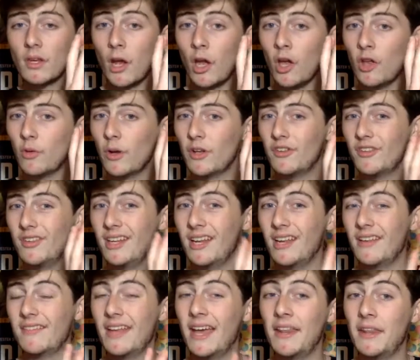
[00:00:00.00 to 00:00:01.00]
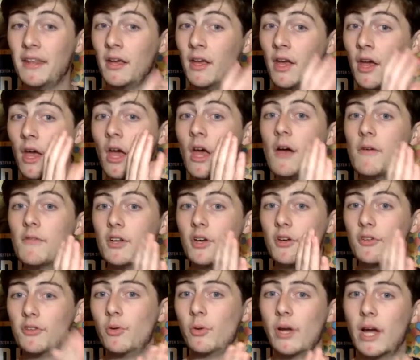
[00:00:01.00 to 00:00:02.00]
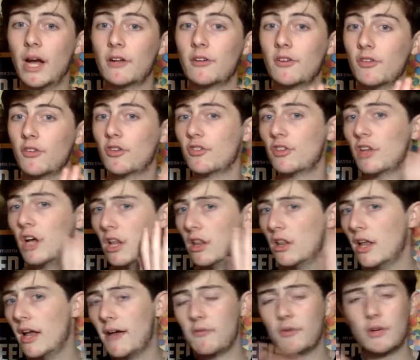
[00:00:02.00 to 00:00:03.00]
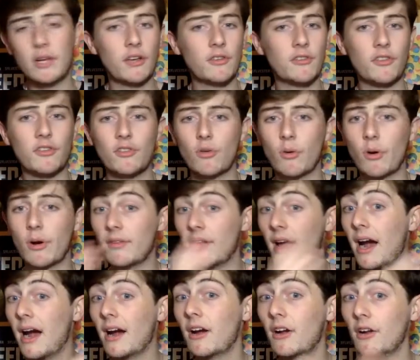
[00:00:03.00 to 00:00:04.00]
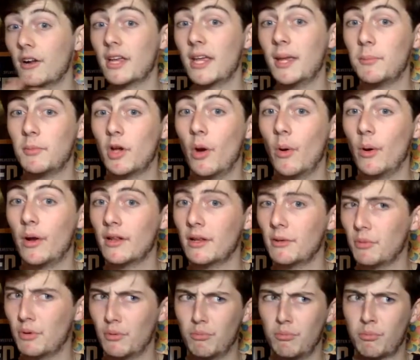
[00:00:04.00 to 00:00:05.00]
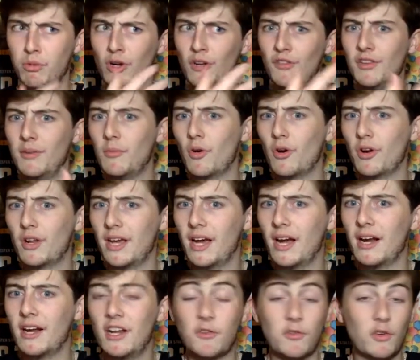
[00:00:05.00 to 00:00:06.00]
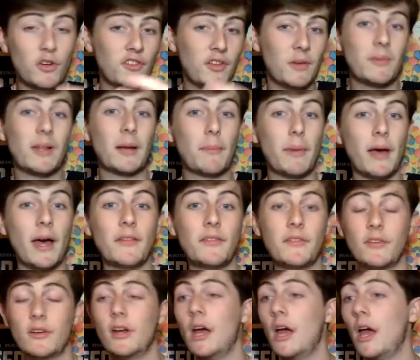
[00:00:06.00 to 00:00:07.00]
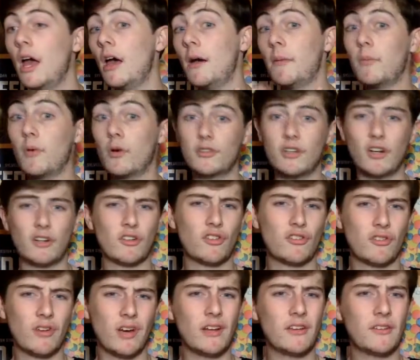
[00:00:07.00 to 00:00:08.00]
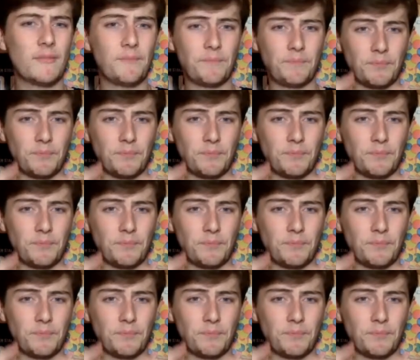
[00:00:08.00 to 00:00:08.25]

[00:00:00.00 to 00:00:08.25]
So I just seen that as an ending for those two characters, because everyone else's stories are going to keep going. Like, we're going to see more of the Guardians, we're going to see Black Panther, more Doctor Strange.